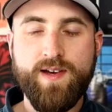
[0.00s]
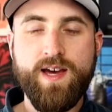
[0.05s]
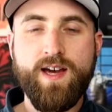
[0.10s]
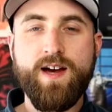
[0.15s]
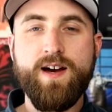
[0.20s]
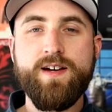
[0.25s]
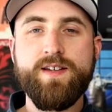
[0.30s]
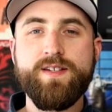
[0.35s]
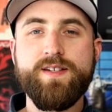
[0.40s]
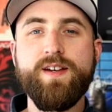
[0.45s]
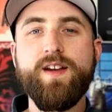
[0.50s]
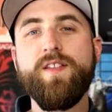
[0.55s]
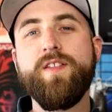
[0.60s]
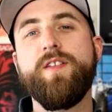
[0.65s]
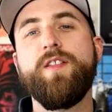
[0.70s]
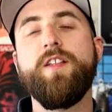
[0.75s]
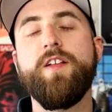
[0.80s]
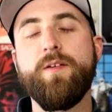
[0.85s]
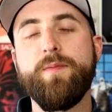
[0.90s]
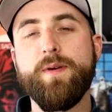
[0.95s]
Hey guys, another
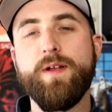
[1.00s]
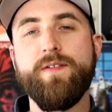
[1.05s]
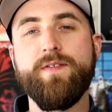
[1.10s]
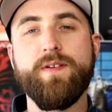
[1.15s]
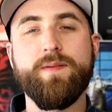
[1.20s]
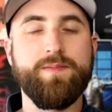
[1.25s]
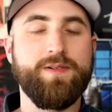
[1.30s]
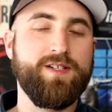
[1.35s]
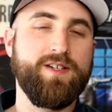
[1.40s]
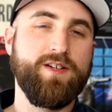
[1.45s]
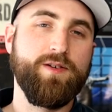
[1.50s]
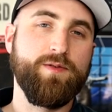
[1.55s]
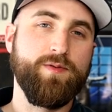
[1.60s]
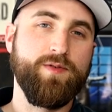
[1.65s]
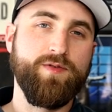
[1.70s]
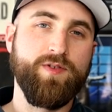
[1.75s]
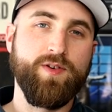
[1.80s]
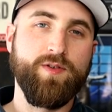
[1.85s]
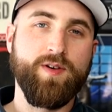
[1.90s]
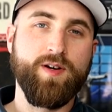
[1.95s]
little bit of an obscure
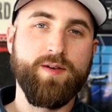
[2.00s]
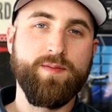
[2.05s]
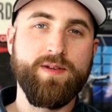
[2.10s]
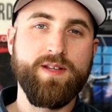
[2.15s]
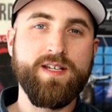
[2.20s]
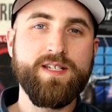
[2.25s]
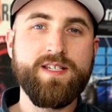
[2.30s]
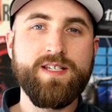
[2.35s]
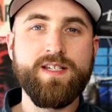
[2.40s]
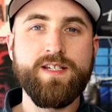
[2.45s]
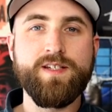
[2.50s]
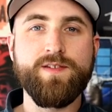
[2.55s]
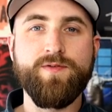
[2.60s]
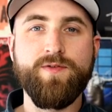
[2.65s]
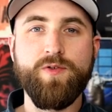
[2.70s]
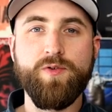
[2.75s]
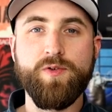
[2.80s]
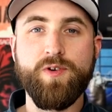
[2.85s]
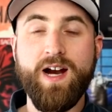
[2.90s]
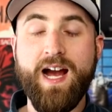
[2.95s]
review here, but this is
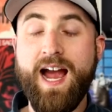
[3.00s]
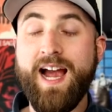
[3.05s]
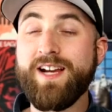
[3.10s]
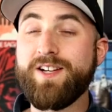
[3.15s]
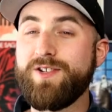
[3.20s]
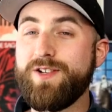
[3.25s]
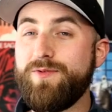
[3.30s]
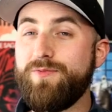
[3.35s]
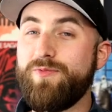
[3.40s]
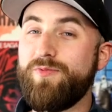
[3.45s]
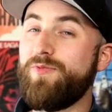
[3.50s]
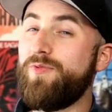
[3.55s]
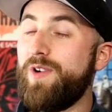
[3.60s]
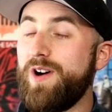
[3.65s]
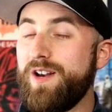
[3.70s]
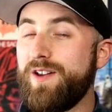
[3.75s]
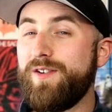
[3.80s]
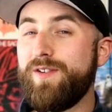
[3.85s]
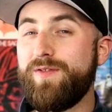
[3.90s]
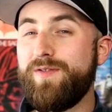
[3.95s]
for actually
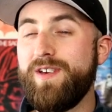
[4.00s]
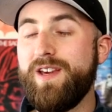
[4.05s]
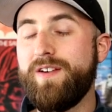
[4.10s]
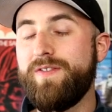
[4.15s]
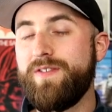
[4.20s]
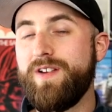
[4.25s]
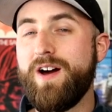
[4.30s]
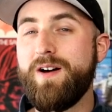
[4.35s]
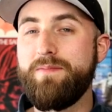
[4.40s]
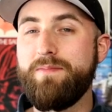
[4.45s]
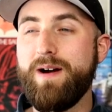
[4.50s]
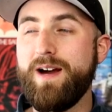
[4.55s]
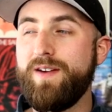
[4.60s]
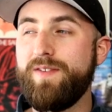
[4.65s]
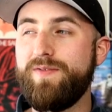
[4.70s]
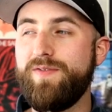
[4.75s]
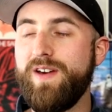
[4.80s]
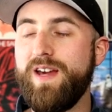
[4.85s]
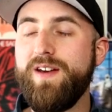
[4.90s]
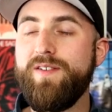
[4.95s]
one of, if not my
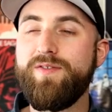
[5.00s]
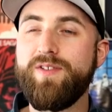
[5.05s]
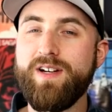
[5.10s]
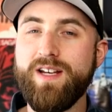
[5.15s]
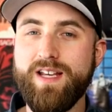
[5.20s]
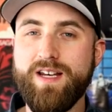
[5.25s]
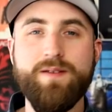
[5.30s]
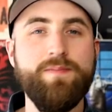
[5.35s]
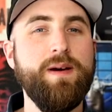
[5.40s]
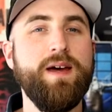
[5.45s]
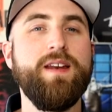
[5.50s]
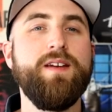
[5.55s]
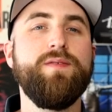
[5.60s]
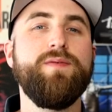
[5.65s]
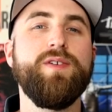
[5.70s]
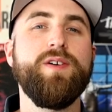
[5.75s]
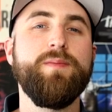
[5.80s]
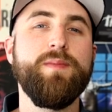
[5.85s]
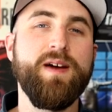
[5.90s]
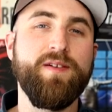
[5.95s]
favorite independent
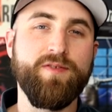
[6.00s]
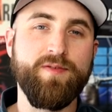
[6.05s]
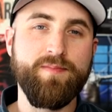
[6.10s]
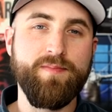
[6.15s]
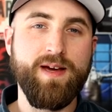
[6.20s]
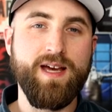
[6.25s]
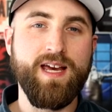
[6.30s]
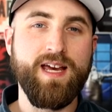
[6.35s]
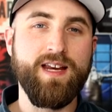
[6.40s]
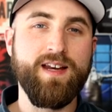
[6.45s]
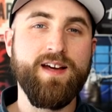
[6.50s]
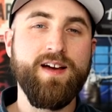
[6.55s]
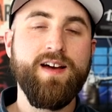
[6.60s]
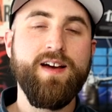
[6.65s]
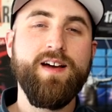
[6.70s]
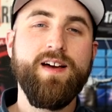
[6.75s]
film ever made,